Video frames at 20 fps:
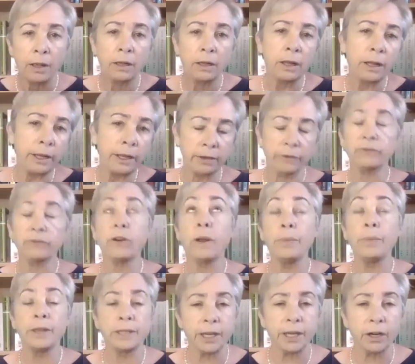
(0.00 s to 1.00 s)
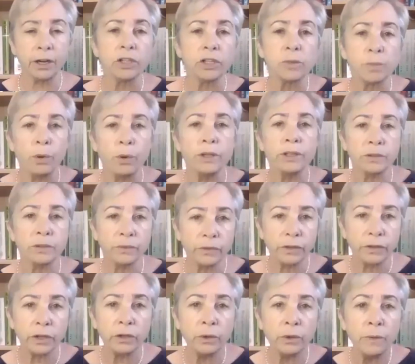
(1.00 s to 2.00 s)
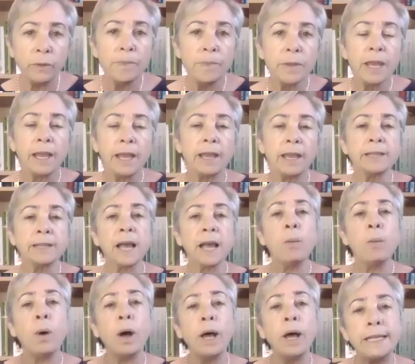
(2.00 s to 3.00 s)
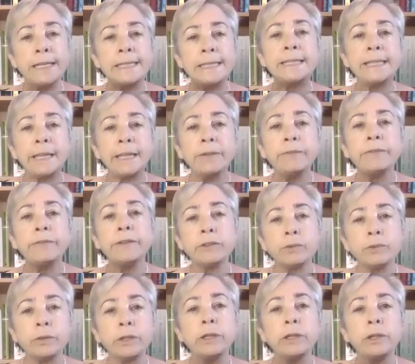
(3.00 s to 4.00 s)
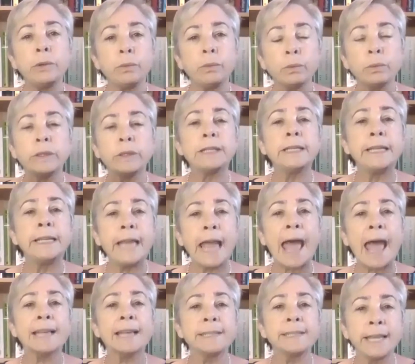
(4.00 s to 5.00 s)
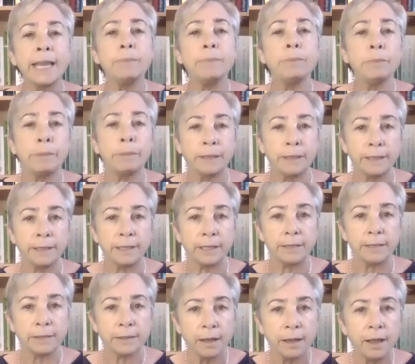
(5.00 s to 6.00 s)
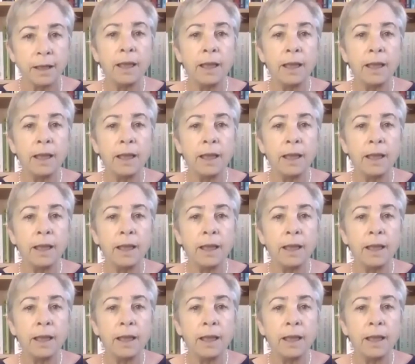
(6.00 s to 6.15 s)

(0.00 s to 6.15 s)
it from the terrorist point of view, is I want to see if Israel really has capabilities.